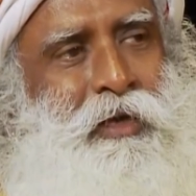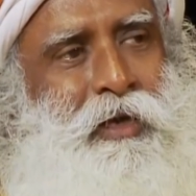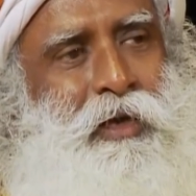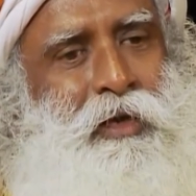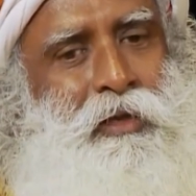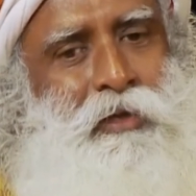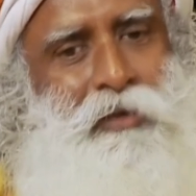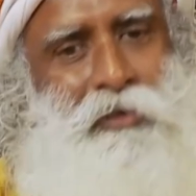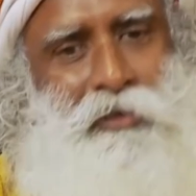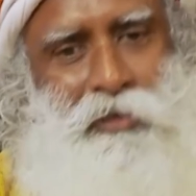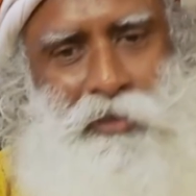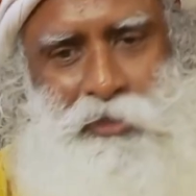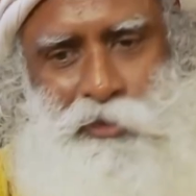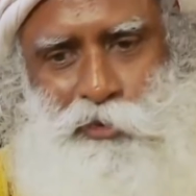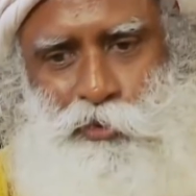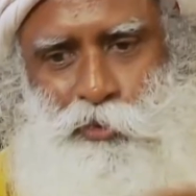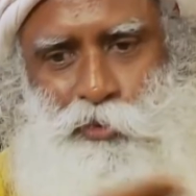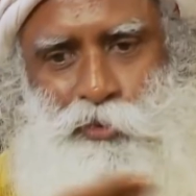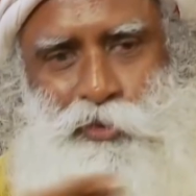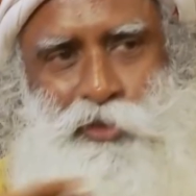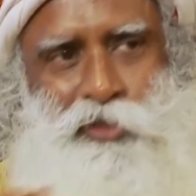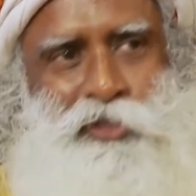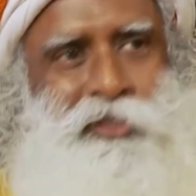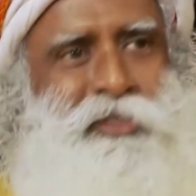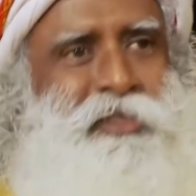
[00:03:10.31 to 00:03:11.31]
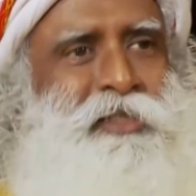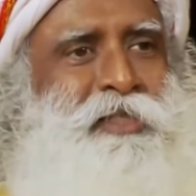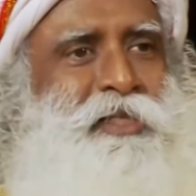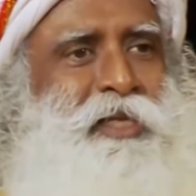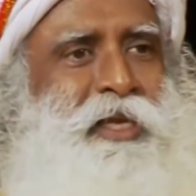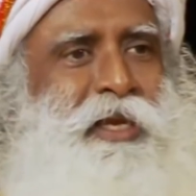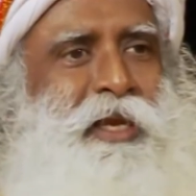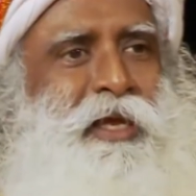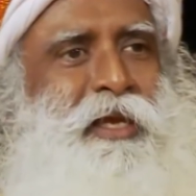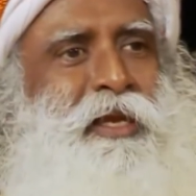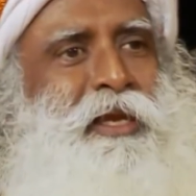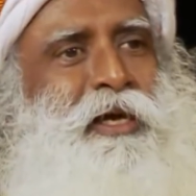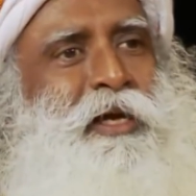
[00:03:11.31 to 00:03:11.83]
and he chooses his
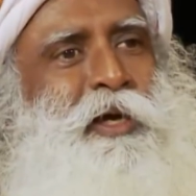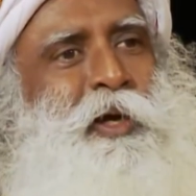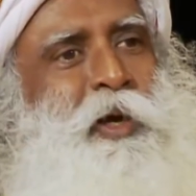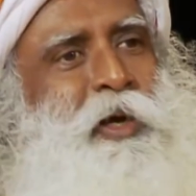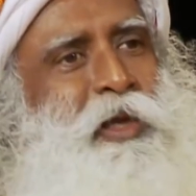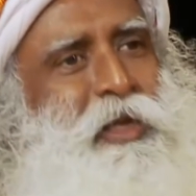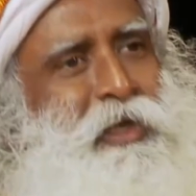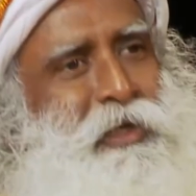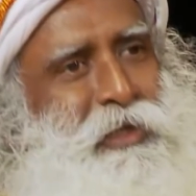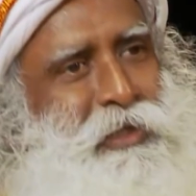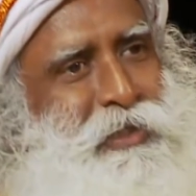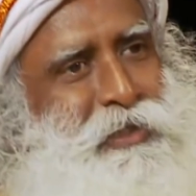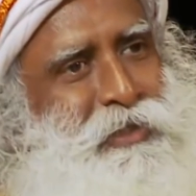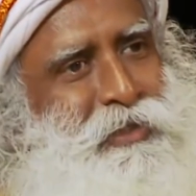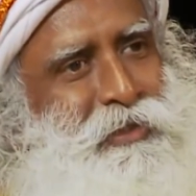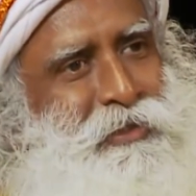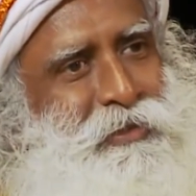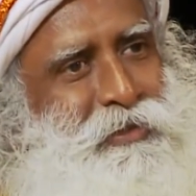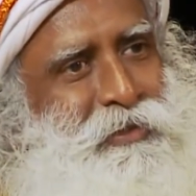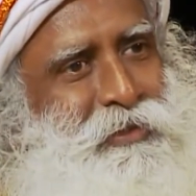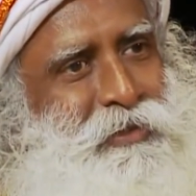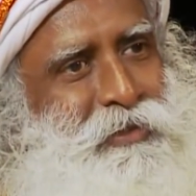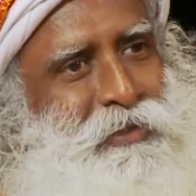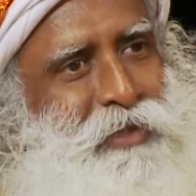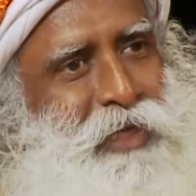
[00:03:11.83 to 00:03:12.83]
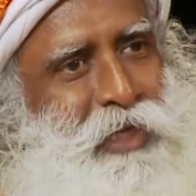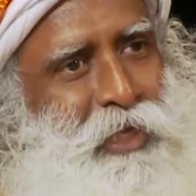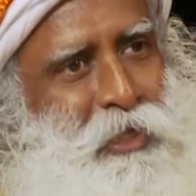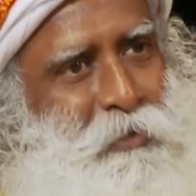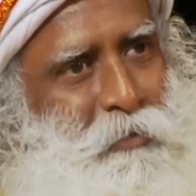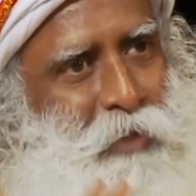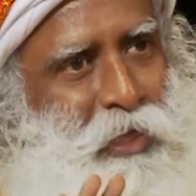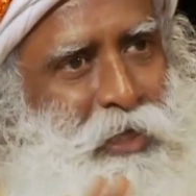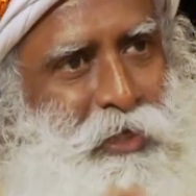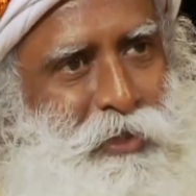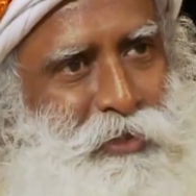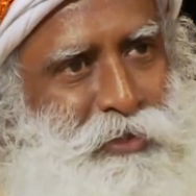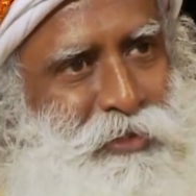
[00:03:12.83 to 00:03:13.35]
terrain accordingly and he
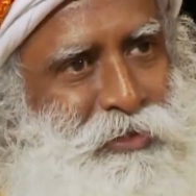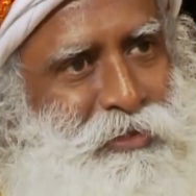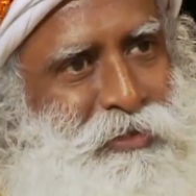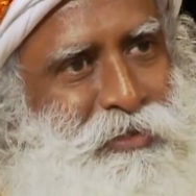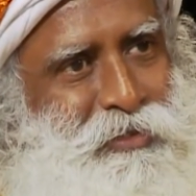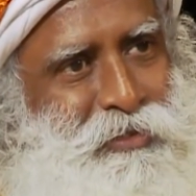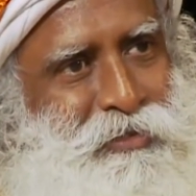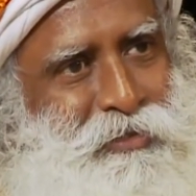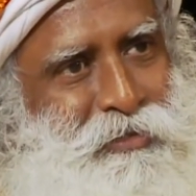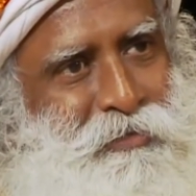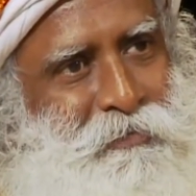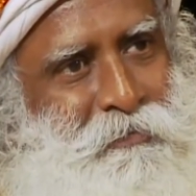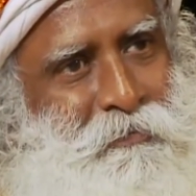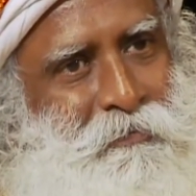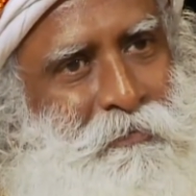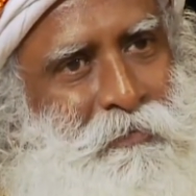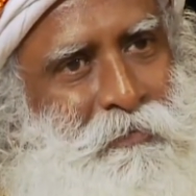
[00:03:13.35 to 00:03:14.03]
manages.